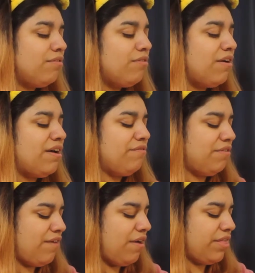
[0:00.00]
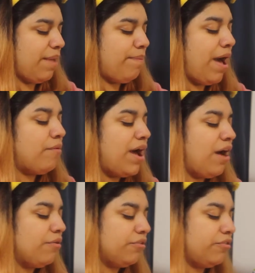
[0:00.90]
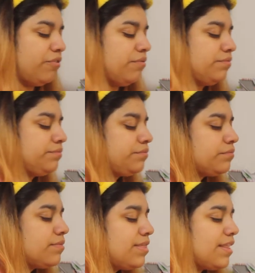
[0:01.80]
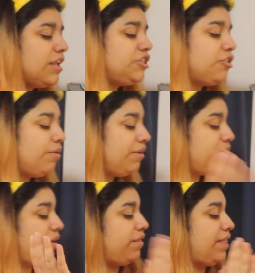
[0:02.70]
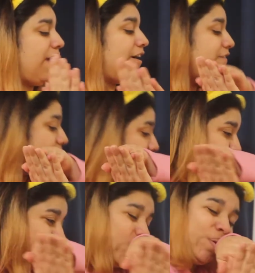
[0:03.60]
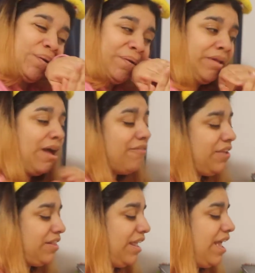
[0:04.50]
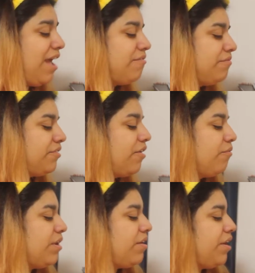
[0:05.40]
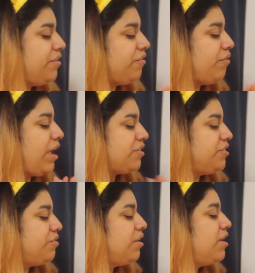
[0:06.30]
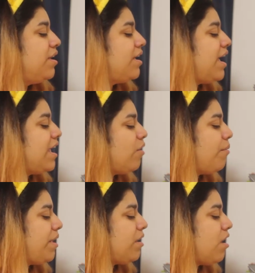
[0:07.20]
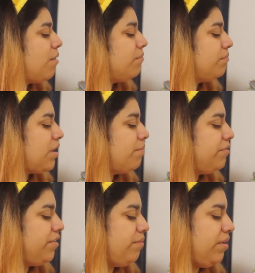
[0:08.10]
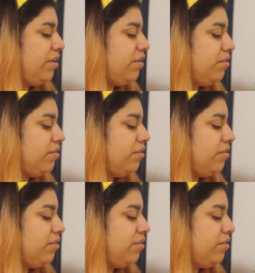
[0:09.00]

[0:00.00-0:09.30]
Well, without their powerhouse Choa, but now I think they can. So we're going to react to AOA Come See Me.